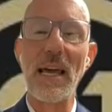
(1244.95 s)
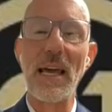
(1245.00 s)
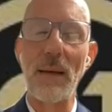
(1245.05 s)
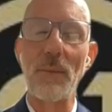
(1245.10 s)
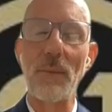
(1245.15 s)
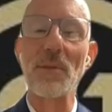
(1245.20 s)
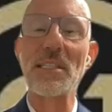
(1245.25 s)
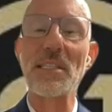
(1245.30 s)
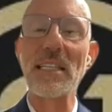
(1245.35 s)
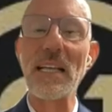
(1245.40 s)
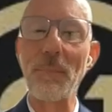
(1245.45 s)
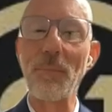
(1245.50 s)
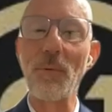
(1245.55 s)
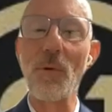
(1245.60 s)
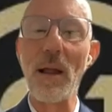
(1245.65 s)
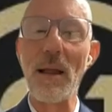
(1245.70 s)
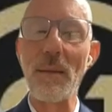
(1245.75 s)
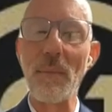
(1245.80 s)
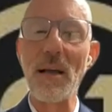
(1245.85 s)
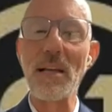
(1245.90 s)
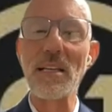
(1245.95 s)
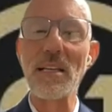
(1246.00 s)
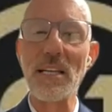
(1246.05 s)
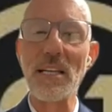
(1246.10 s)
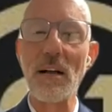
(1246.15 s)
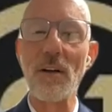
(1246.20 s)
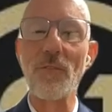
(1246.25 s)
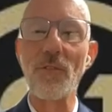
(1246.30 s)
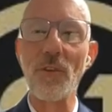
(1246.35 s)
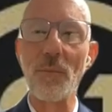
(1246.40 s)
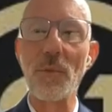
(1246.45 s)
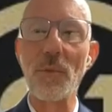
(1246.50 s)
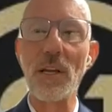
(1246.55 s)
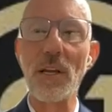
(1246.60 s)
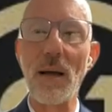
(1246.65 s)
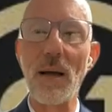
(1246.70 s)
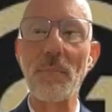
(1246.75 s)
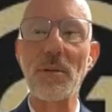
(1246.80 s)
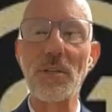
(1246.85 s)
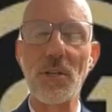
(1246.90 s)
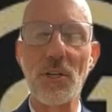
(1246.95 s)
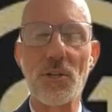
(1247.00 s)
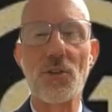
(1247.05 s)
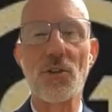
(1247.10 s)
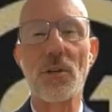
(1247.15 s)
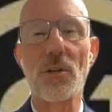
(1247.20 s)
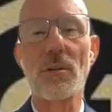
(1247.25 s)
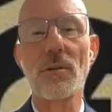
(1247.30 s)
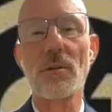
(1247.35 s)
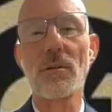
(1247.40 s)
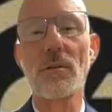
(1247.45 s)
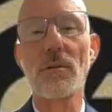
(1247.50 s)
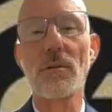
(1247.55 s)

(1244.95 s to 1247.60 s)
and I will separate myself from the competition.